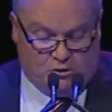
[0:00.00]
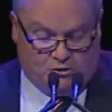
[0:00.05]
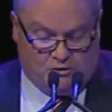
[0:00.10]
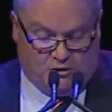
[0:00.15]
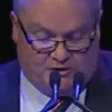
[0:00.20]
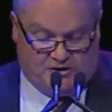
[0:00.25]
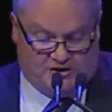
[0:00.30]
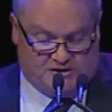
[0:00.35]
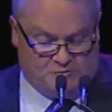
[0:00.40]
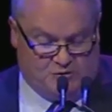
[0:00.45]

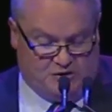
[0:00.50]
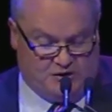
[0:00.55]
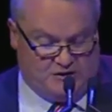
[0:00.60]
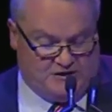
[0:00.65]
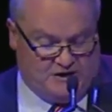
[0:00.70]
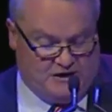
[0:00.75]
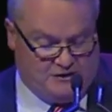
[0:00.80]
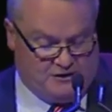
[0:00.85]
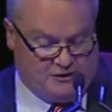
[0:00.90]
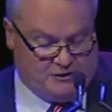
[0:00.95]
We may not be
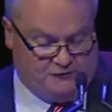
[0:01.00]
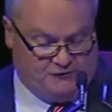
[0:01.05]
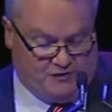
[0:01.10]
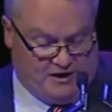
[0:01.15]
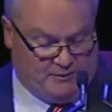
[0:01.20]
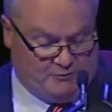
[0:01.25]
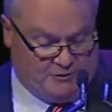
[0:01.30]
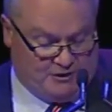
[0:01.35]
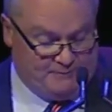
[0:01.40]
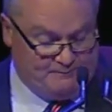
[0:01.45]
quite good enough
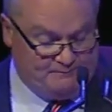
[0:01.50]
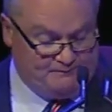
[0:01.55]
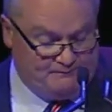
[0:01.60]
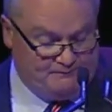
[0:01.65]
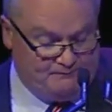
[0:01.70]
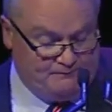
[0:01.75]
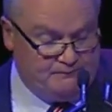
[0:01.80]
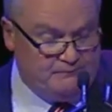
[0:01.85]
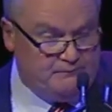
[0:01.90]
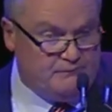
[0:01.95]
yet,
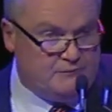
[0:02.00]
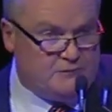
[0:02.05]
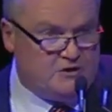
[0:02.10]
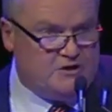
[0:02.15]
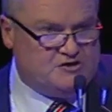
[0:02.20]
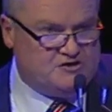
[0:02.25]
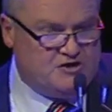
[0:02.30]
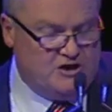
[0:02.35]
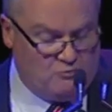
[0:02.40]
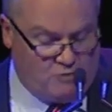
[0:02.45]
we're going to
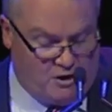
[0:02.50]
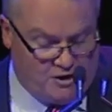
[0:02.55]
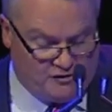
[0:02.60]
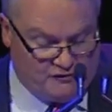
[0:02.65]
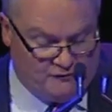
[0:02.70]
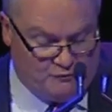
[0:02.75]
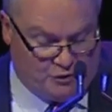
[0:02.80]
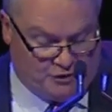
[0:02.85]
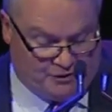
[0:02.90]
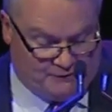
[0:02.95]
get there.
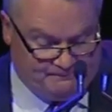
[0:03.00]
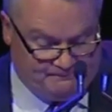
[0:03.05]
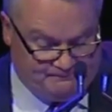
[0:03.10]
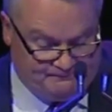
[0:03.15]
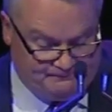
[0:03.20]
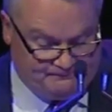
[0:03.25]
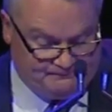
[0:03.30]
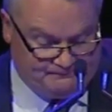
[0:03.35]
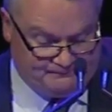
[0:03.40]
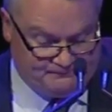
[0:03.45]

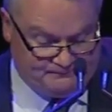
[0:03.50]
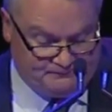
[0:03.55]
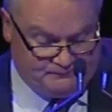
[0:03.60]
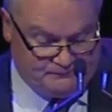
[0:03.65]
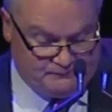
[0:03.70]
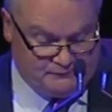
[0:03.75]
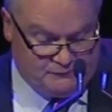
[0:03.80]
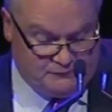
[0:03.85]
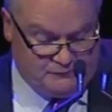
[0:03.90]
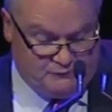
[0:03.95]

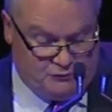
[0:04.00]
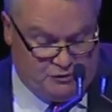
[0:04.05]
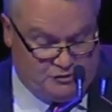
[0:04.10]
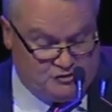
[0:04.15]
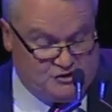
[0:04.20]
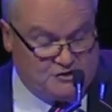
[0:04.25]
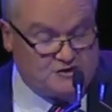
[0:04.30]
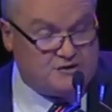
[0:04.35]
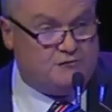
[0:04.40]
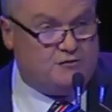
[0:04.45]
Without them being
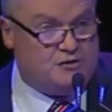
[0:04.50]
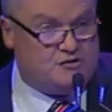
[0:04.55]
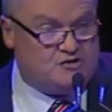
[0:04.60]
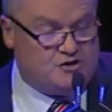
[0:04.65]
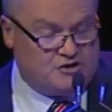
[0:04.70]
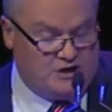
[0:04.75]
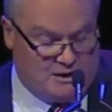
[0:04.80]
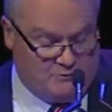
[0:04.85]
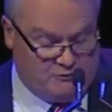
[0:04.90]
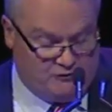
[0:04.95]
expected to
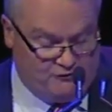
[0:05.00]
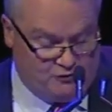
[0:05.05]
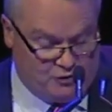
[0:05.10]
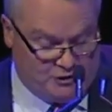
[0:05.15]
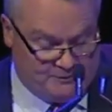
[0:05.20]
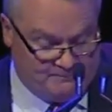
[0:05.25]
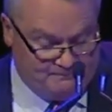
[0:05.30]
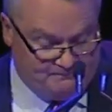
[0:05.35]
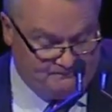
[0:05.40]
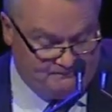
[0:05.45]
look like there's
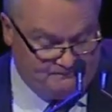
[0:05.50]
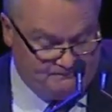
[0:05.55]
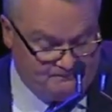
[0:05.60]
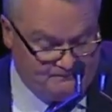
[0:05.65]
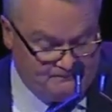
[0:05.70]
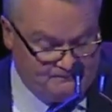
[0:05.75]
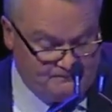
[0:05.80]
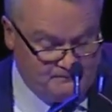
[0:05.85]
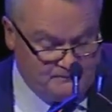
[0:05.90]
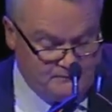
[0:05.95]
been a death in the
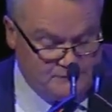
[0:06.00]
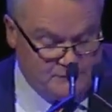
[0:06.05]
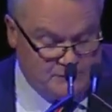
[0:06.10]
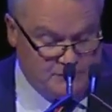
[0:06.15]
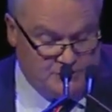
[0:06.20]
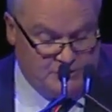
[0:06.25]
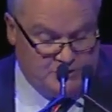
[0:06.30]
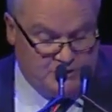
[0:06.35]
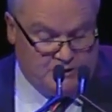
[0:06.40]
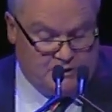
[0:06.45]
family,
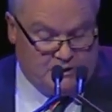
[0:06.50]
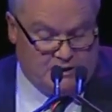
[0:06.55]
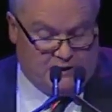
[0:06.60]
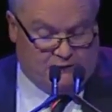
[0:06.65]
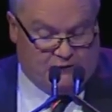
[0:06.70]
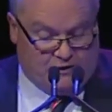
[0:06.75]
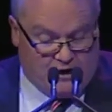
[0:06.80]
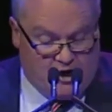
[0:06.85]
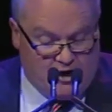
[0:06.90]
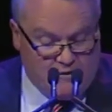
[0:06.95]

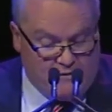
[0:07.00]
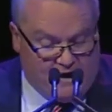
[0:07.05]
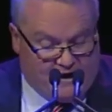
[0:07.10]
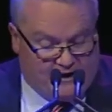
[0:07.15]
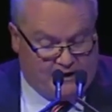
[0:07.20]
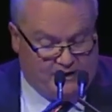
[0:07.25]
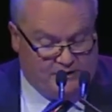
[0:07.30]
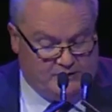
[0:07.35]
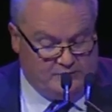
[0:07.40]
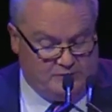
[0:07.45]
because there
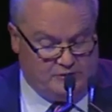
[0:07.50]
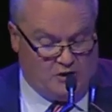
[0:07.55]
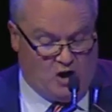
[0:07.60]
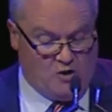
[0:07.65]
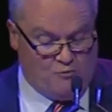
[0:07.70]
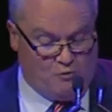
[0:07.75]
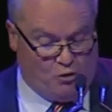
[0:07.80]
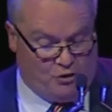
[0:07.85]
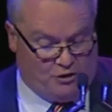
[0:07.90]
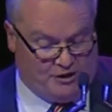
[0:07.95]
won't have been.
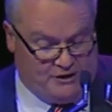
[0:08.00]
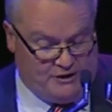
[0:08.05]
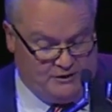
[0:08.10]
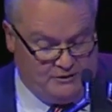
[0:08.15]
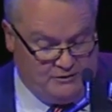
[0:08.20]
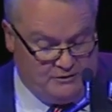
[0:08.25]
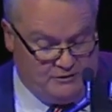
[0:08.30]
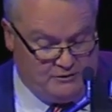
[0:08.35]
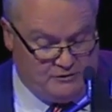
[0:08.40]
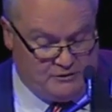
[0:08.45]

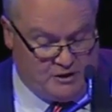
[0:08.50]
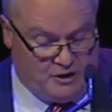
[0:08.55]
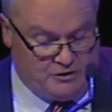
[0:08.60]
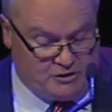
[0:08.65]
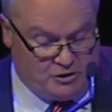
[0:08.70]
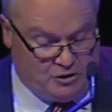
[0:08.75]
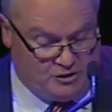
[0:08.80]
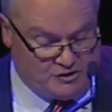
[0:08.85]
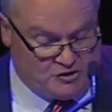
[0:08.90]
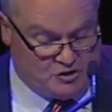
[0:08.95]

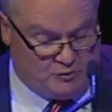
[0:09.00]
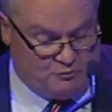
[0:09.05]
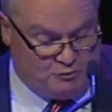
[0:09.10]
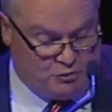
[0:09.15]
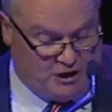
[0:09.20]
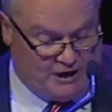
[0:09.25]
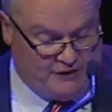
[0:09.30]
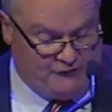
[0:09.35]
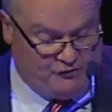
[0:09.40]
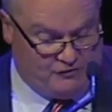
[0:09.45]
We'll just have
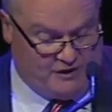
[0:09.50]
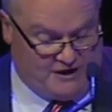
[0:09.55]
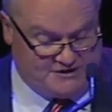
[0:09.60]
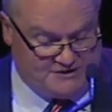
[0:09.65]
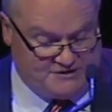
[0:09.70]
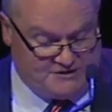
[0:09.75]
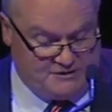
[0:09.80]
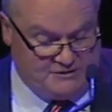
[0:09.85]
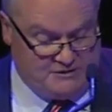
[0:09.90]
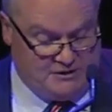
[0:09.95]
lost a game of
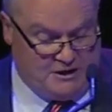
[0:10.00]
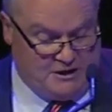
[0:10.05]
footy.